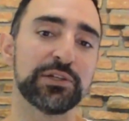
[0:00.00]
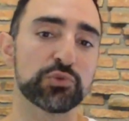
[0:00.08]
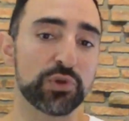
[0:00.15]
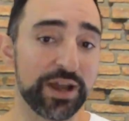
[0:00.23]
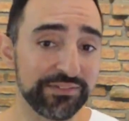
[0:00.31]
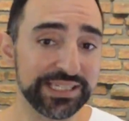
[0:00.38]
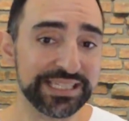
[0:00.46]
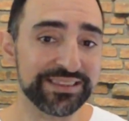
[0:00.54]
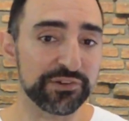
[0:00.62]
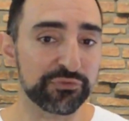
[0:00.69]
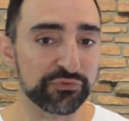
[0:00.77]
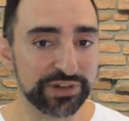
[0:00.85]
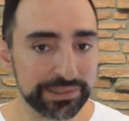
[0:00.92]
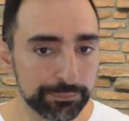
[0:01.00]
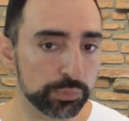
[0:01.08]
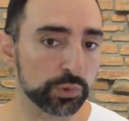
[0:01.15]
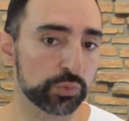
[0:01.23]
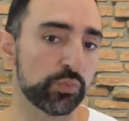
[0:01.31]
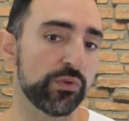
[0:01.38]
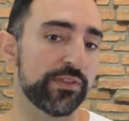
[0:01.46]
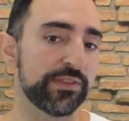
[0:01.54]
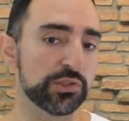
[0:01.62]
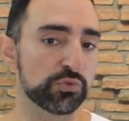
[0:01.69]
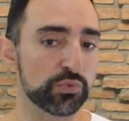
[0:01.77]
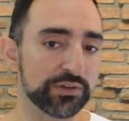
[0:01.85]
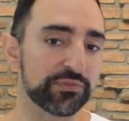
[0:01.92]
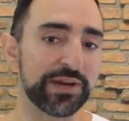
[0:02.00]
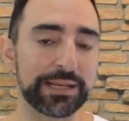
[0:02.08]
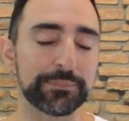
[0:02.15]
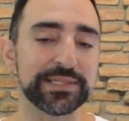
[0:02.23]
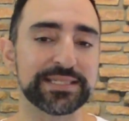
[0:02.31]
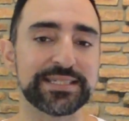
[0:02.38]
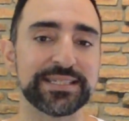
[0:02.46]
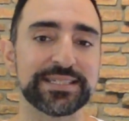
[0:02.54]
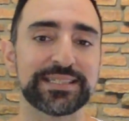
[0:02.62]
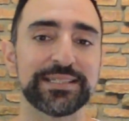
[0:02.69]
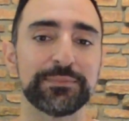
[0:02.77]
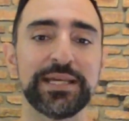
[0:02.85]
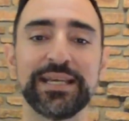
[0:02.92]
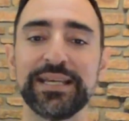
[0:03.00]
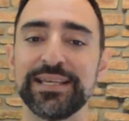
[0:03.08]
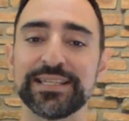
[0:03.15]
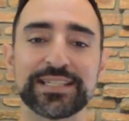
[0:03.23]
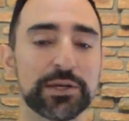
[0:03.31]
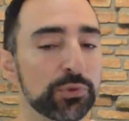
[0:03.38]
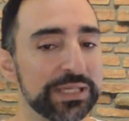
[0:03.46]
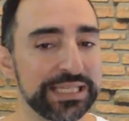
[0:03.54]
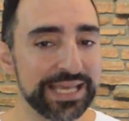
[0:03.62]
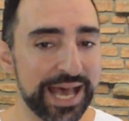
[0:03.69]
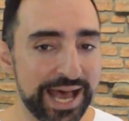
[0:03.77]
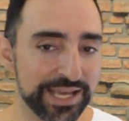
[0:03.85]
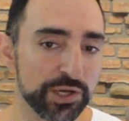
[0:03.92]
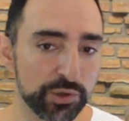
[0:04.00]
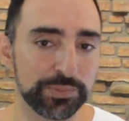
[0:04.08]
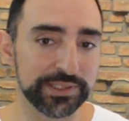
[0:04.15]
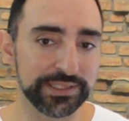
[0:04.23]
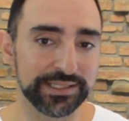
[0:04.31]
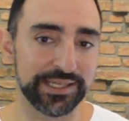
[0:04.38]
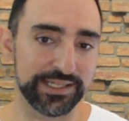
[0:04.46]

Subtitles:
Traveling the fretboard with the String Fragment System is a really eye-opening